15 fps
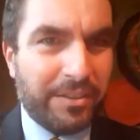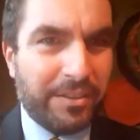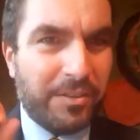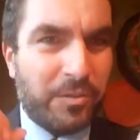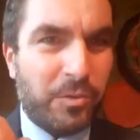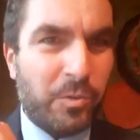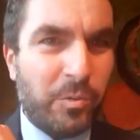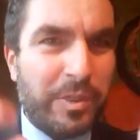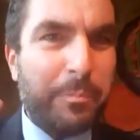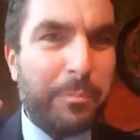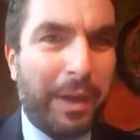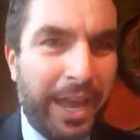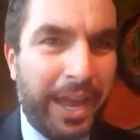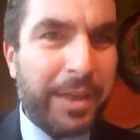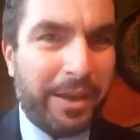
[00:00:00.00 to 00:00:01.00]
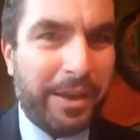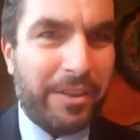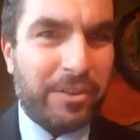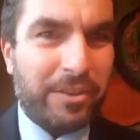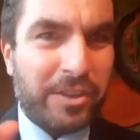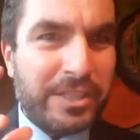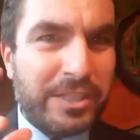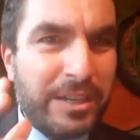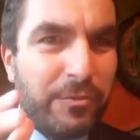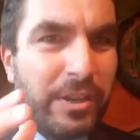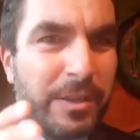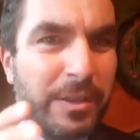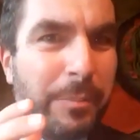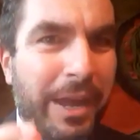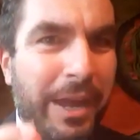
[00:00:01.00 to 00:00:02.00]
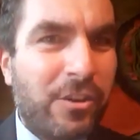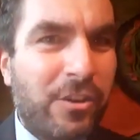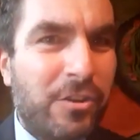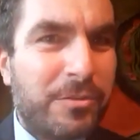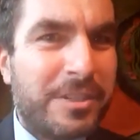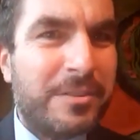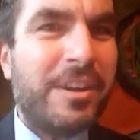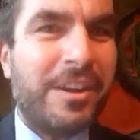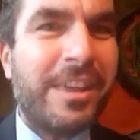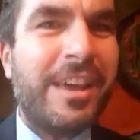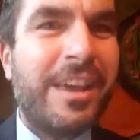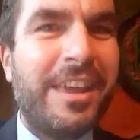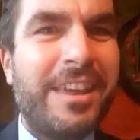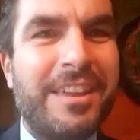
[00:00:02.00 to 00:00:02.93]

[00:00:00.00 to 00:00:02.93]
or with Paymail. You're delivering the paid content. Okay.